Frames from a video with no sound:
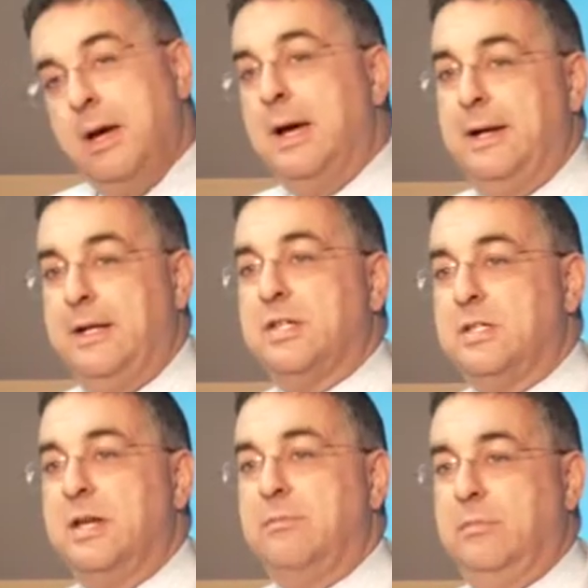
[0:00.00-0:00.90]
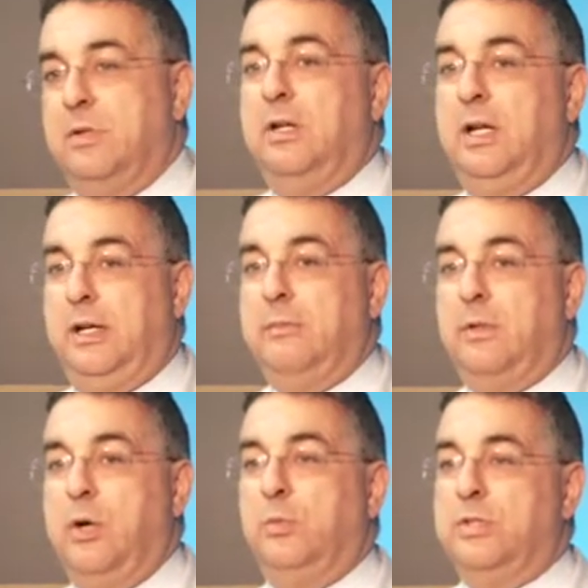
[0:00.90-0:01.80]
And as I said earlier,
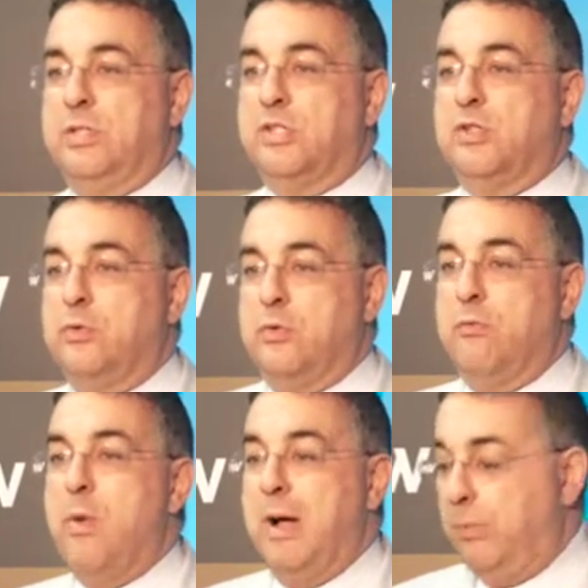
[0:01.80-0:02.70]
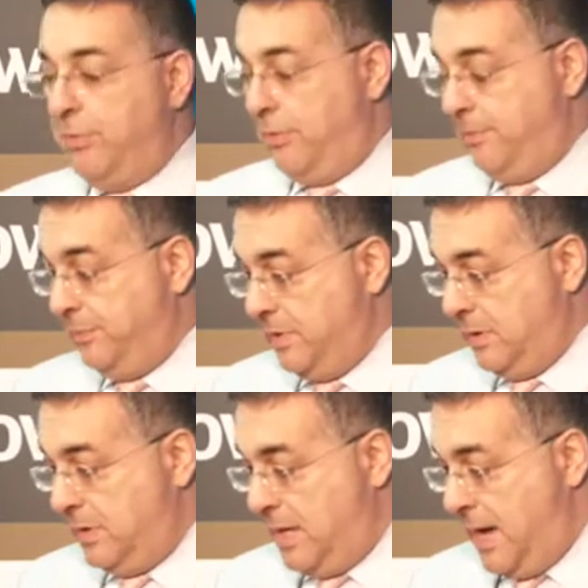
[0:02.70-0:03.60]
gold is a store of wealth,
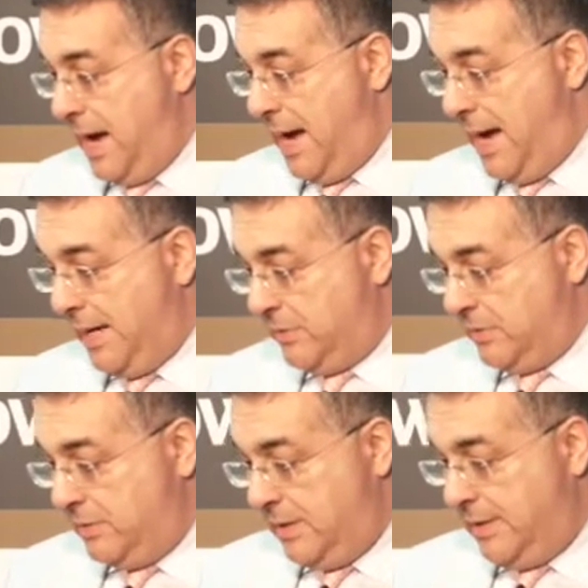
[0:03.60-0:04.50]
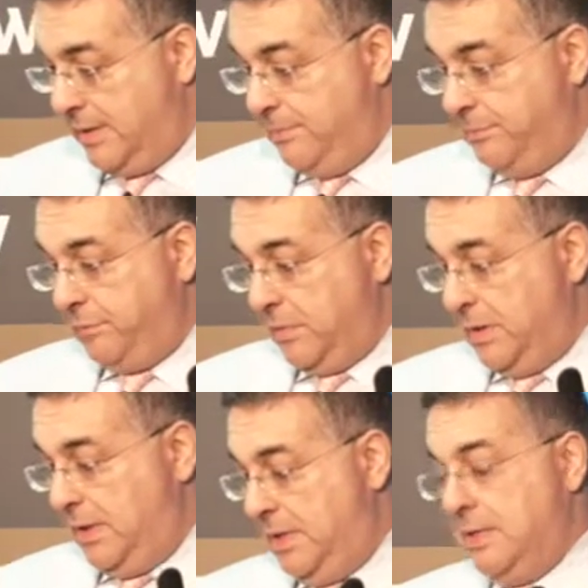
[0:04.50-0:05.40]
and
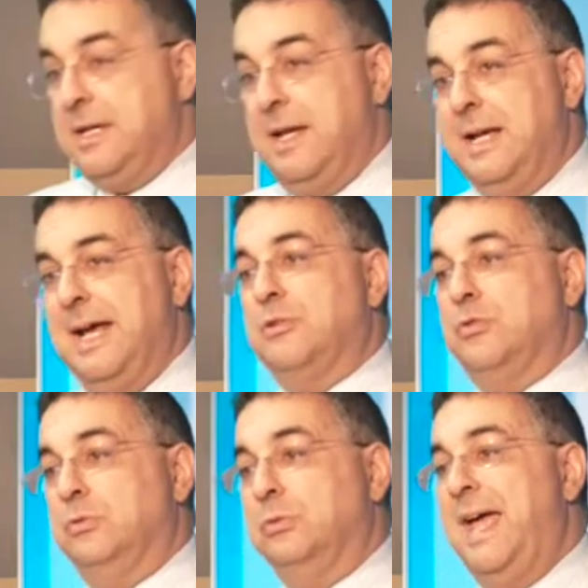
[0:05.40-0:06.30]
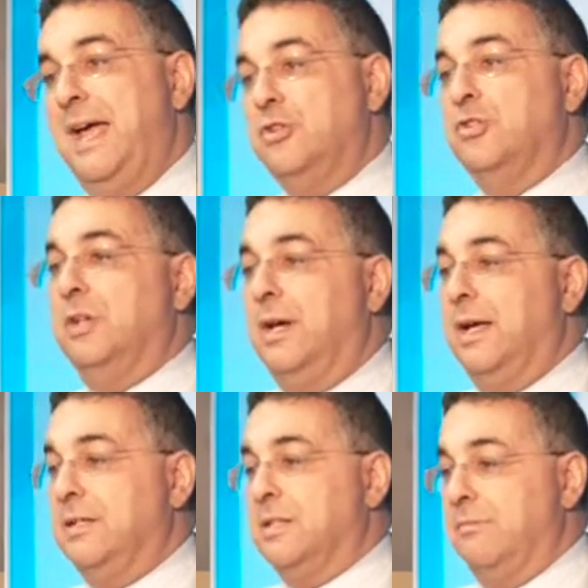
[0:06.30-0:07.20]
it is a natural hedge
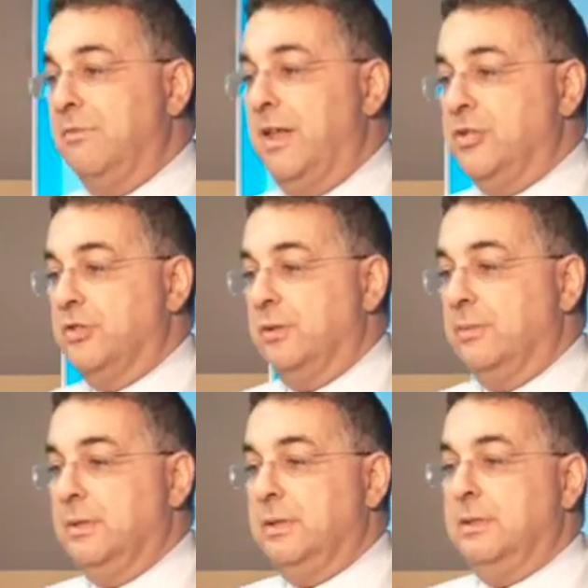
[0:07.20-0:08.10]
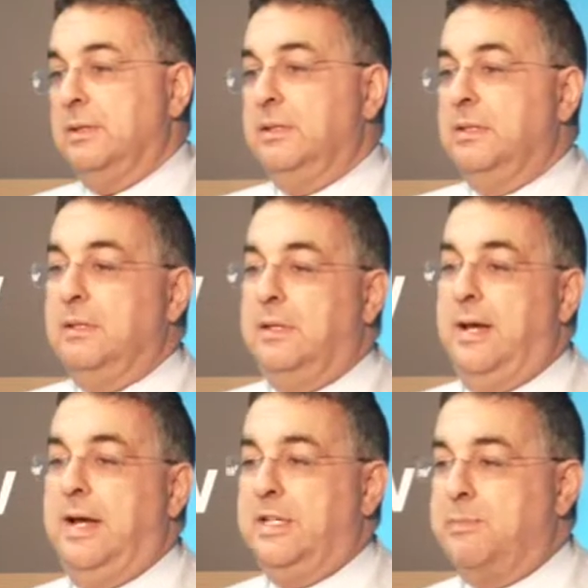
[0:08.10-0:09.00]
against inflation.
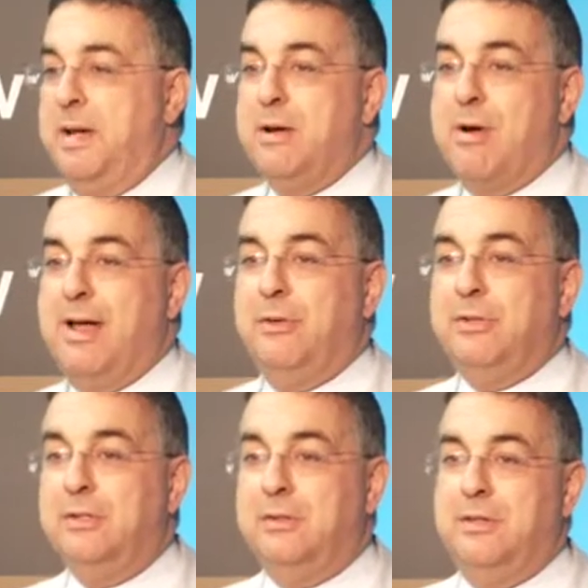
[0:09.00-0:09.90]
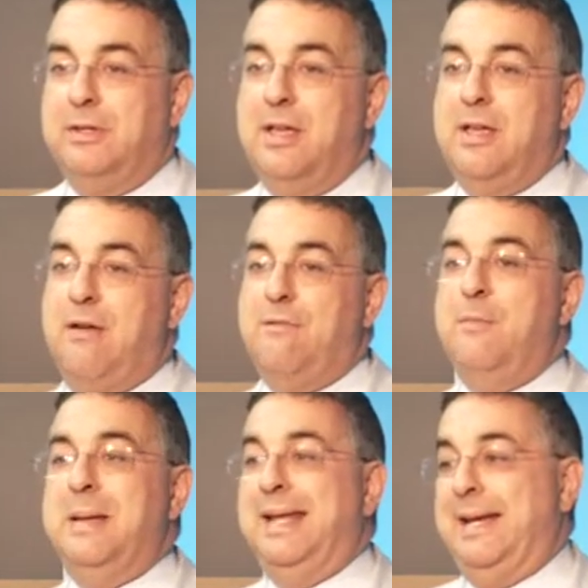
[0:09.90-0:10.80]
And it's been around for
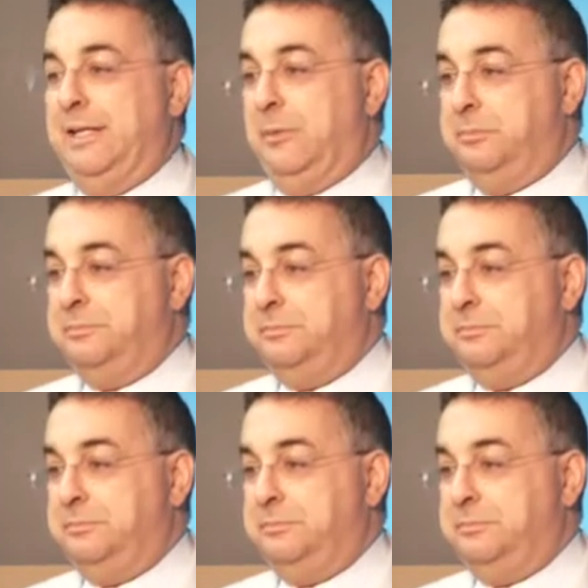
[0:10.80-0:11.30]
millennium.